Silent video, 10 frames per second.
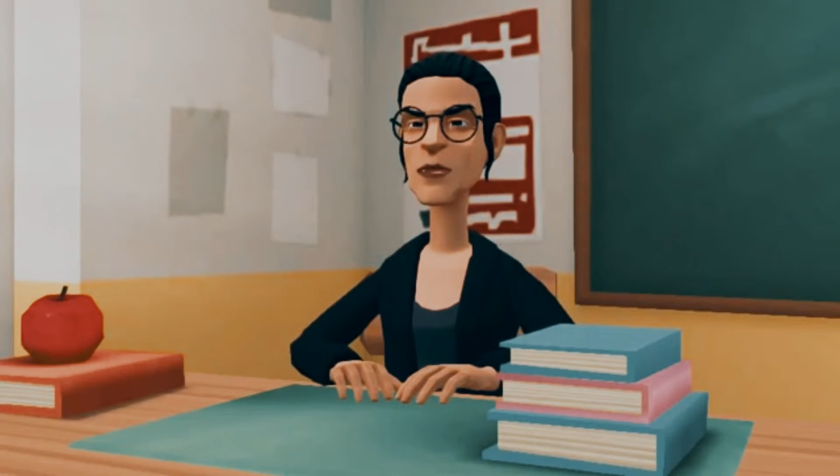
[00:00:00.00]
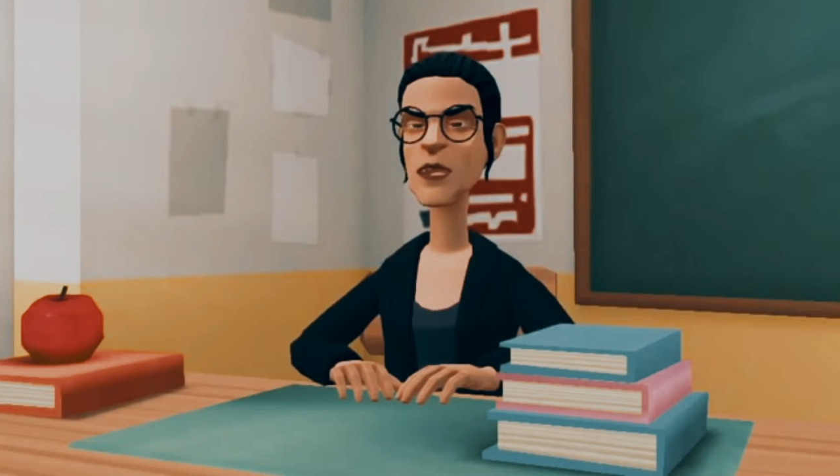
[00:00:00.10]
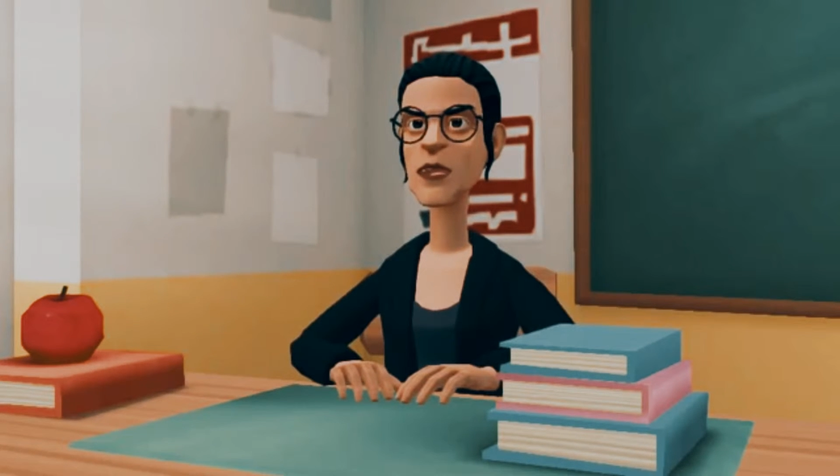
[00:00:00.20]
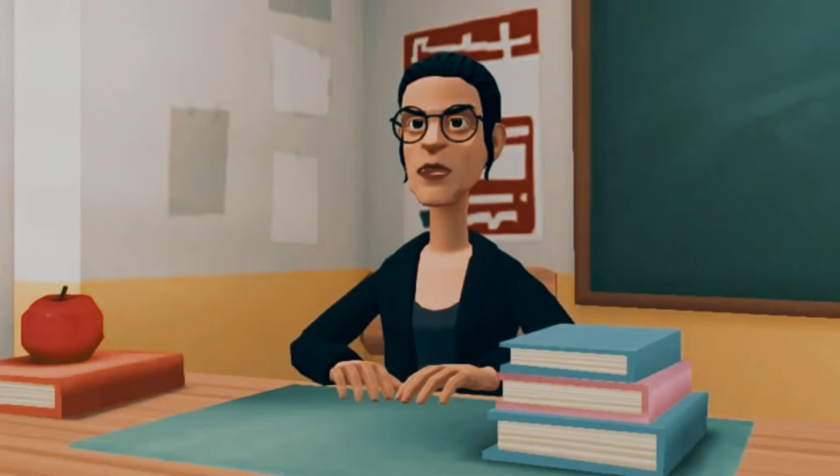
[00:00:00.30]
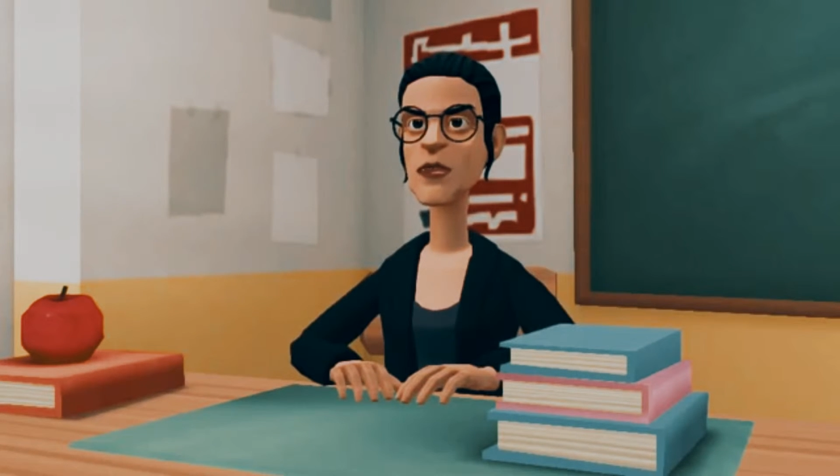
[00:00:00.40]

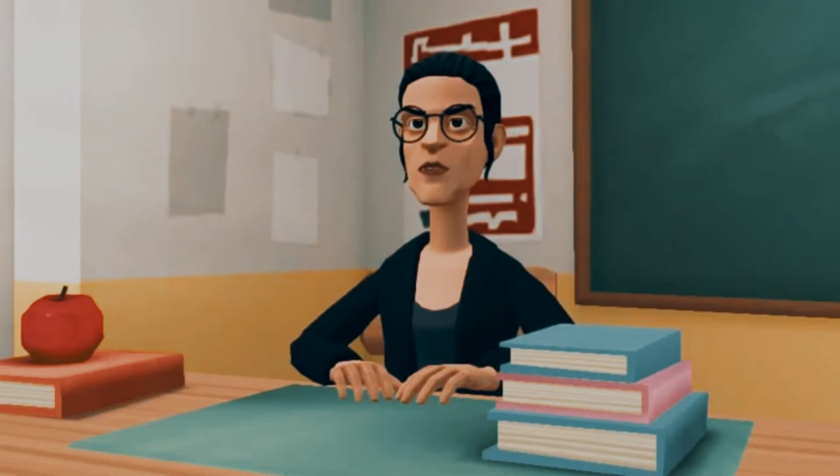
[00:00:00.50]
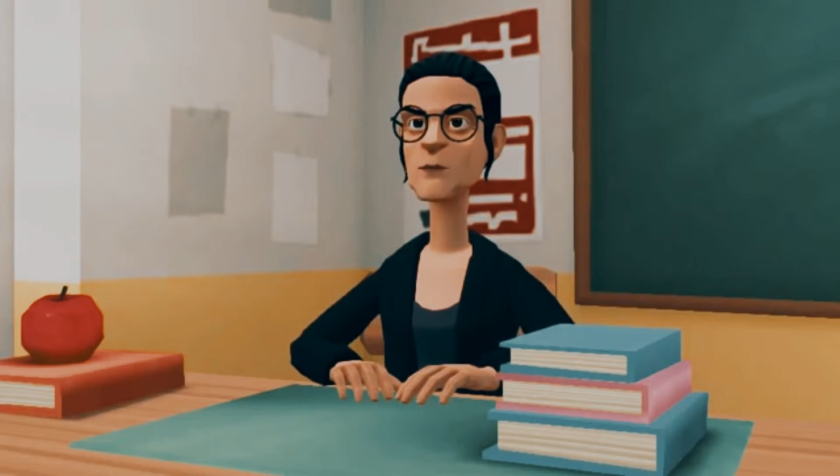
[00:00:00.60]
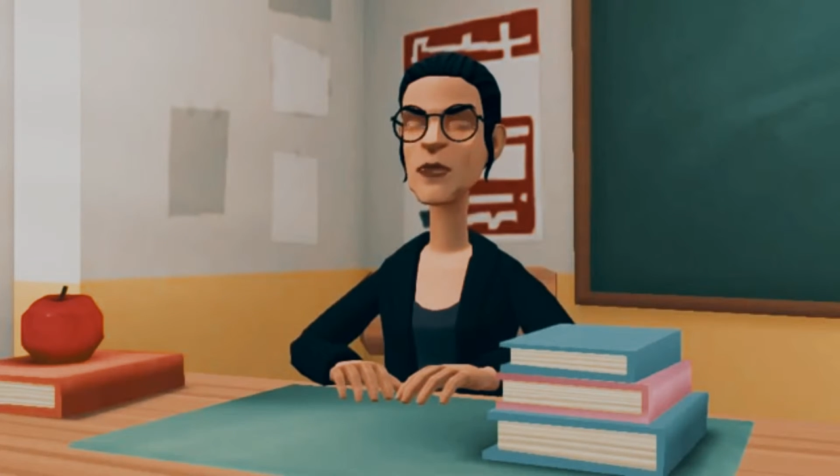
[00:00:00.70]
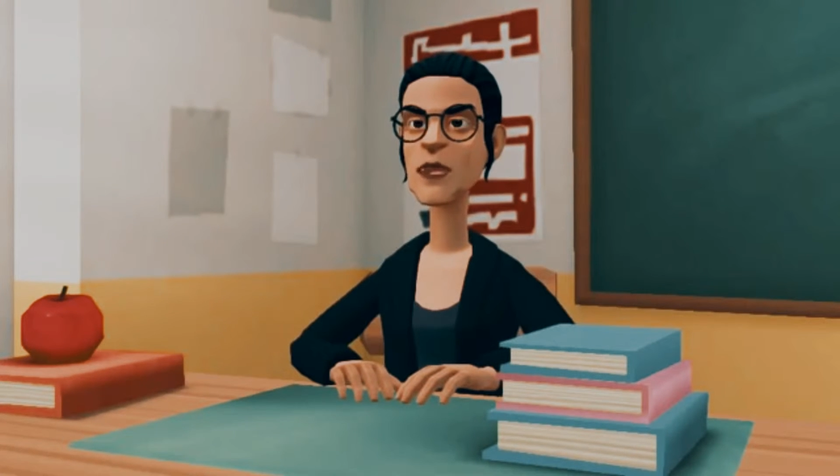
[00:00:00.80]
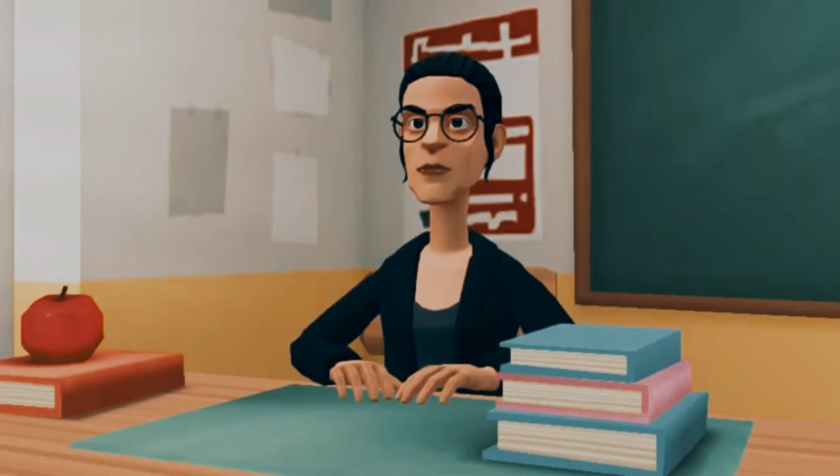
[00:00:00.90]
And
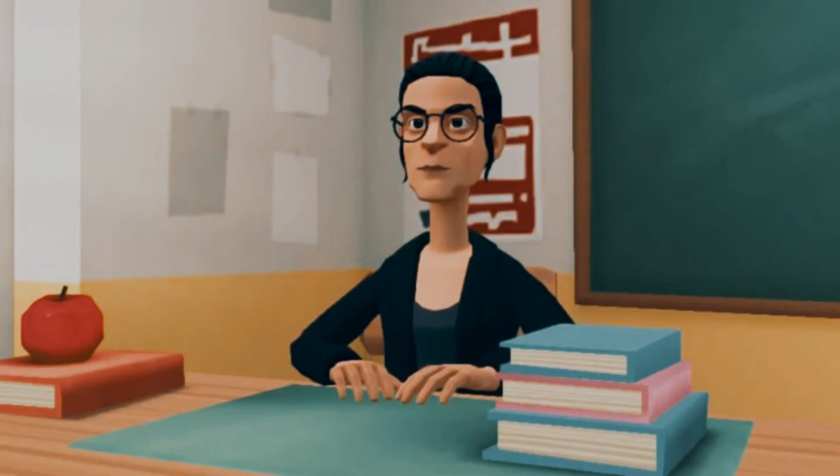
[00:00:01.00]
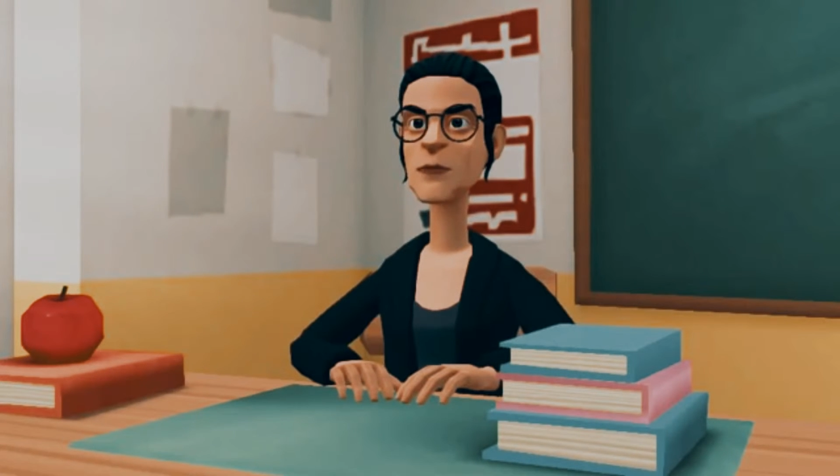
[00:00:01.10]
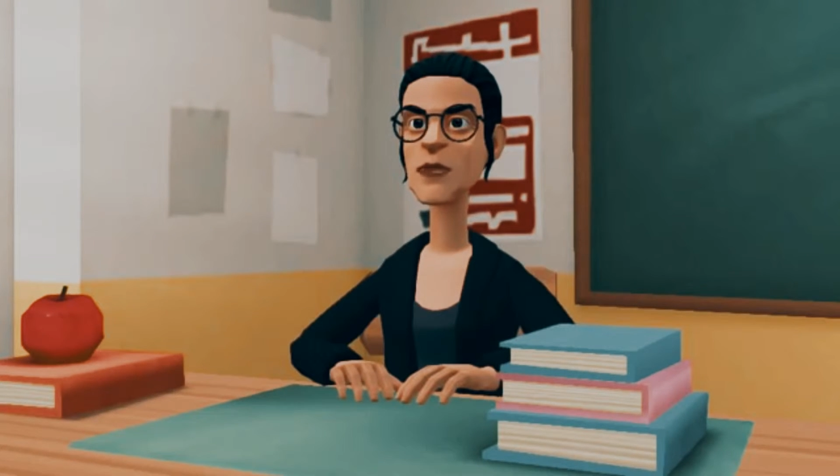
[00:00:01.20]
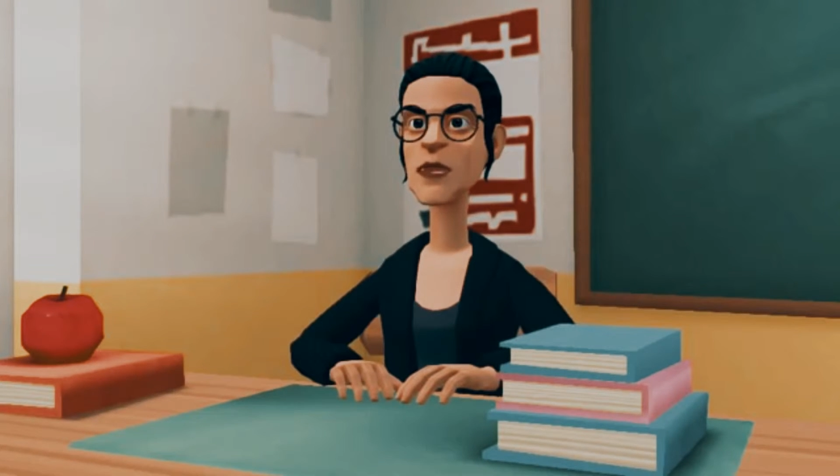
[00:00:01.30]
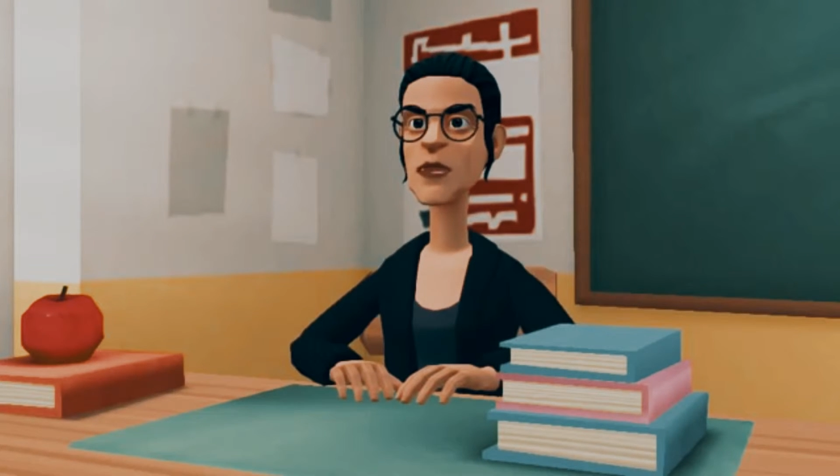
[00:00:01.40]
never bully
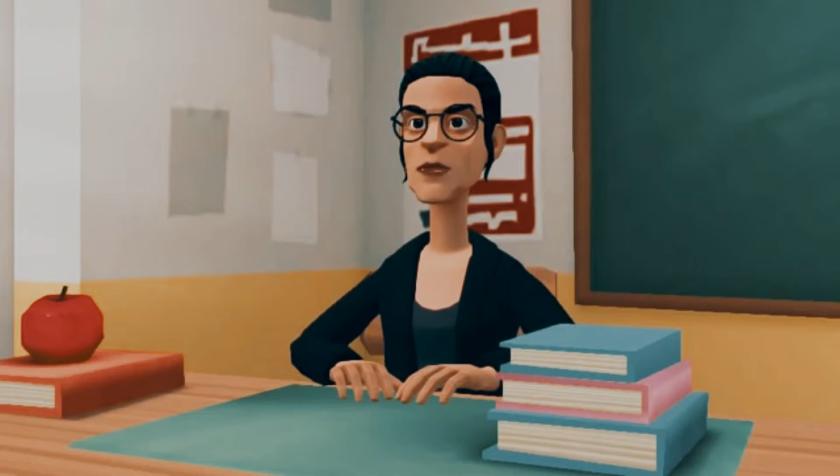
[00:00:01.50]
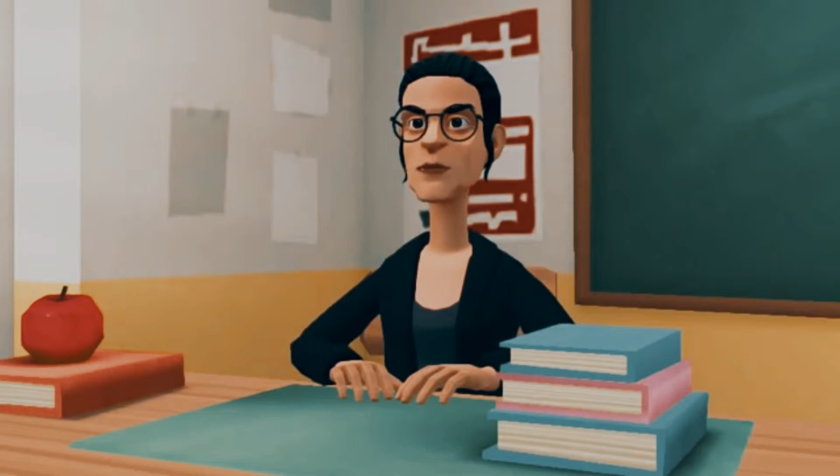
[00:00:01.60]
people.